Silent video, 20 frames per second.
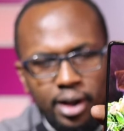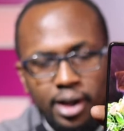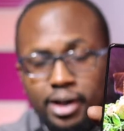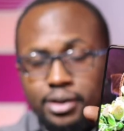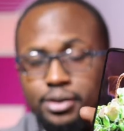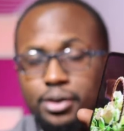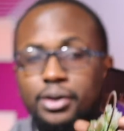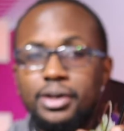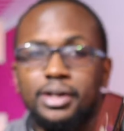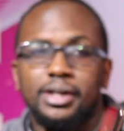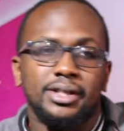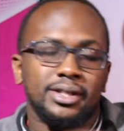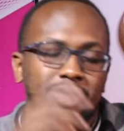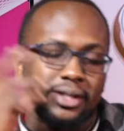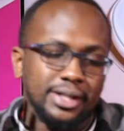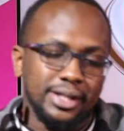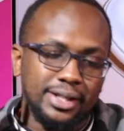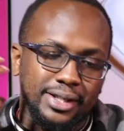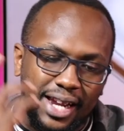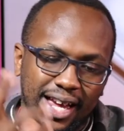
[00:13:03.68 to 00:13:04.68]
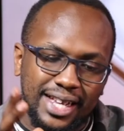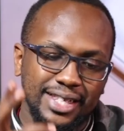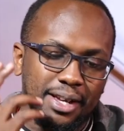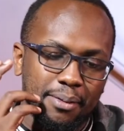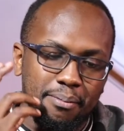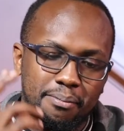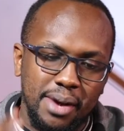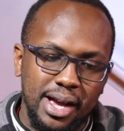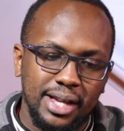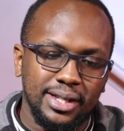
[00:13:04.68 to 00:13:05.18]
so it takes
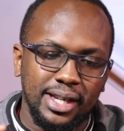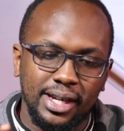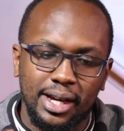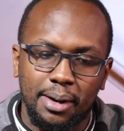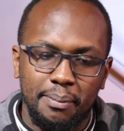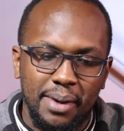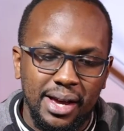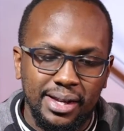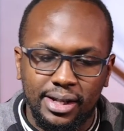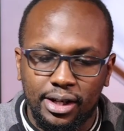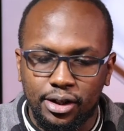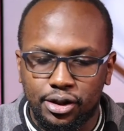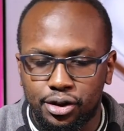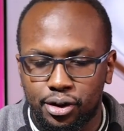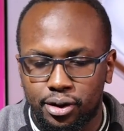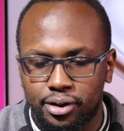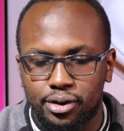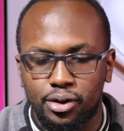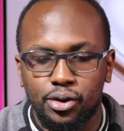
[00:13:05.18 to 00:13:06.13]
amazing, amazing shots.